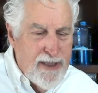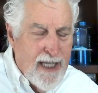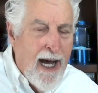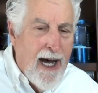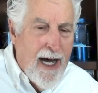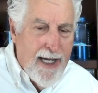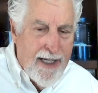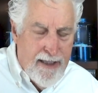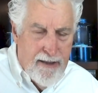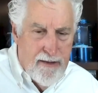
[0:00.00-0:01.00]
to
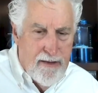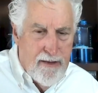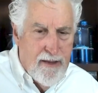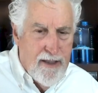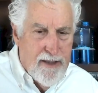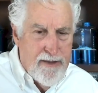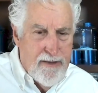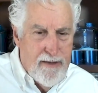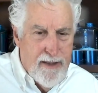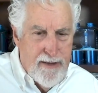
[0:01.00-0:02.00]
hide
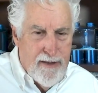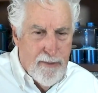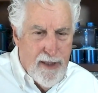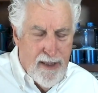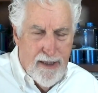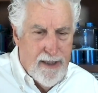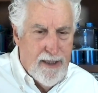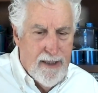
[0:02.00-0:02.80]
this disability,